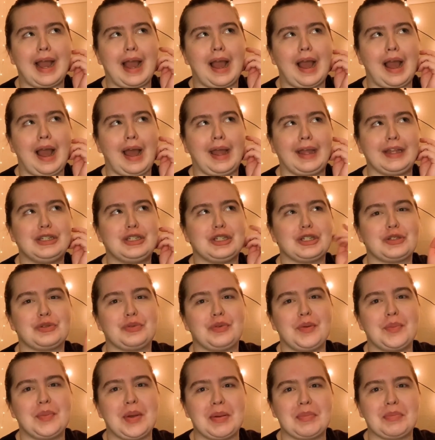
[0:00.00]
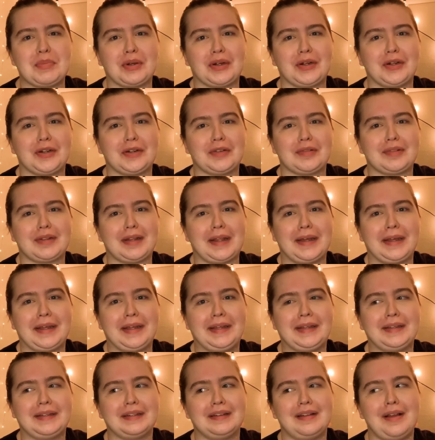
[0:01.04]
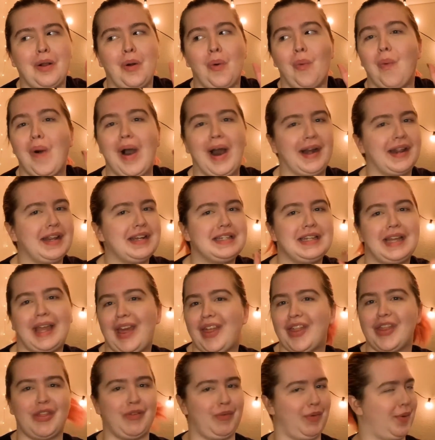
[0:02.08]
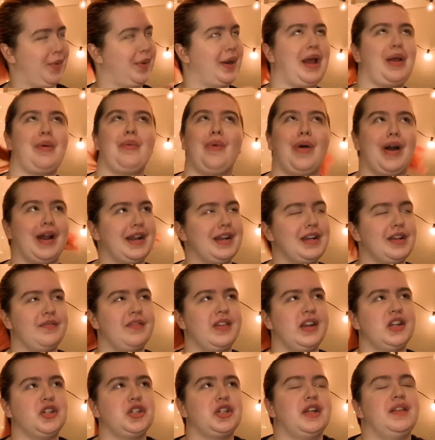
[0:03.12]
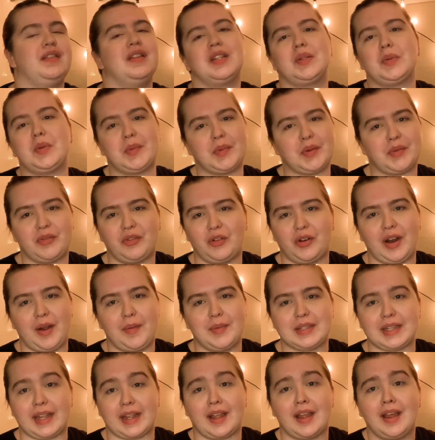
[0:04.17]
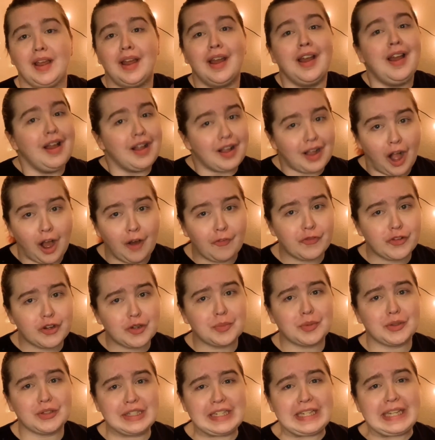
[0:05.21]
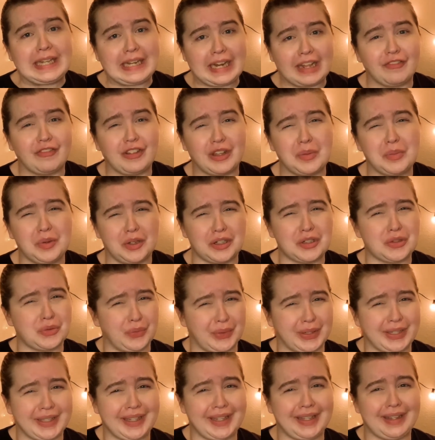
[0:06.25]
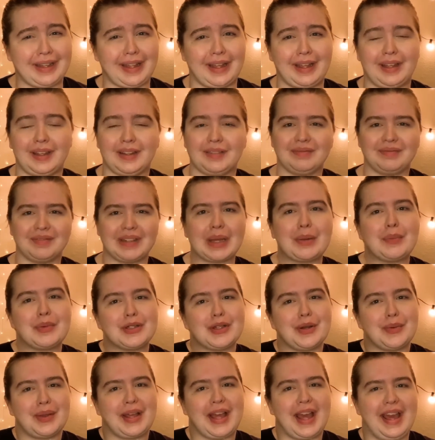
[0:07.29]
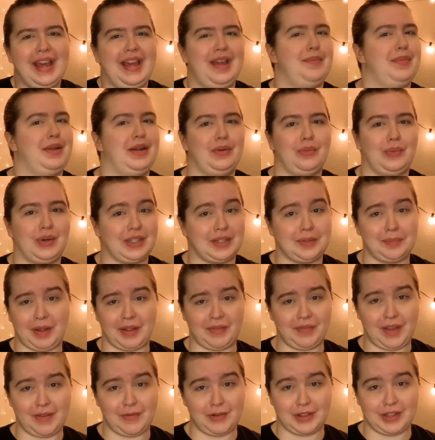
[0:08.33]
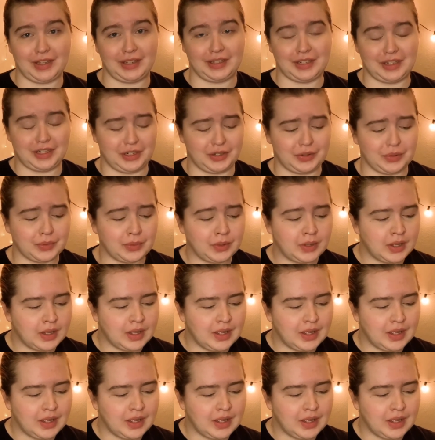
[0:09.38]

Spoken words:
I just remember like wanting to get through it. I wanted to finish it. And this was before I was like comfortable DNFing books, really. Like, it was okay, but it wasn't my favorite thing to do.